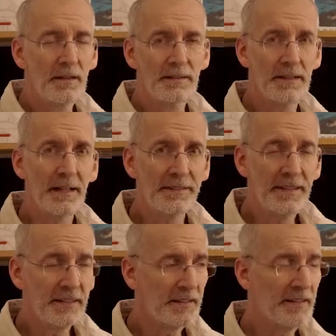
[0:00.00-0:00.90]
The last
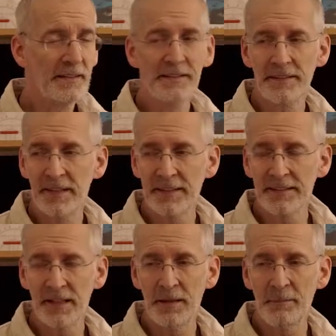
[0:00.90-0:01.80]
thing is
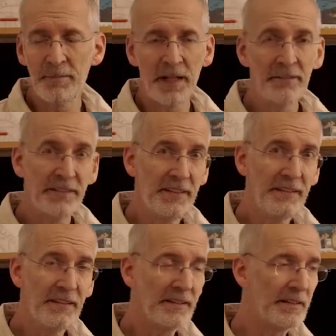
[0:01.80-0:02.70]
that I've
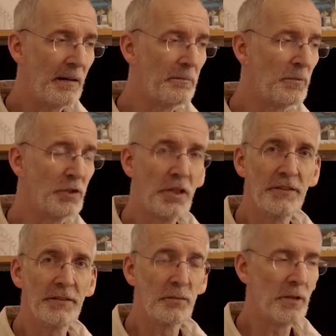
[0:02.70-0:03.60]
seen some
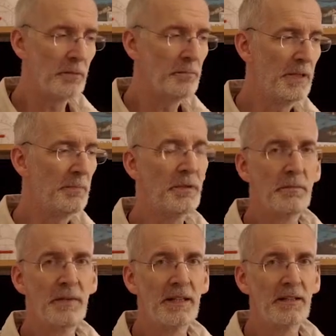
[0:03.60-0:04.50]
shots when people
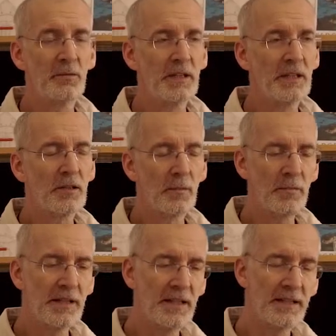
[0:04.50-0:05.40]
make it really
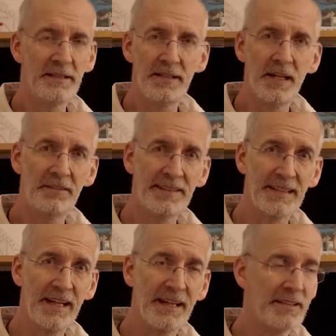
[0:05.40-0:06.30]
complicated. They have a
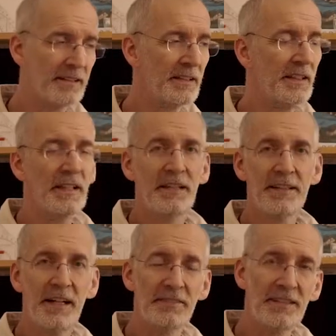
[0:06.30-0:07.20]
slider,
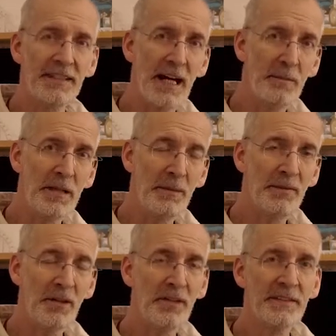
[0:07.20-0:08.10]
they have the
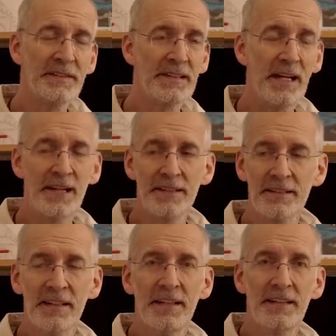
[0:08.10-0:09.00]
time-lapse on the
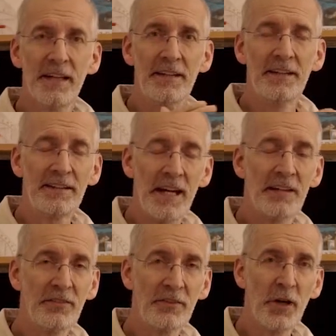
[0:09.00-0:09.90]
slider, they
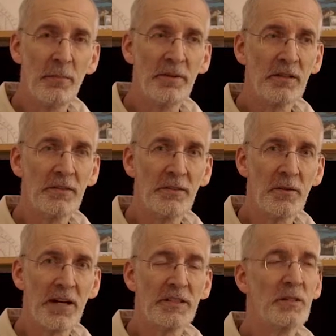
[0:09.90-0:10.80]
have on top a
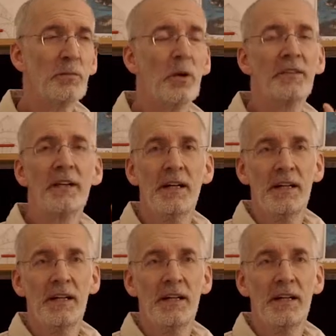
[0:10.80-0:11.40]
construction what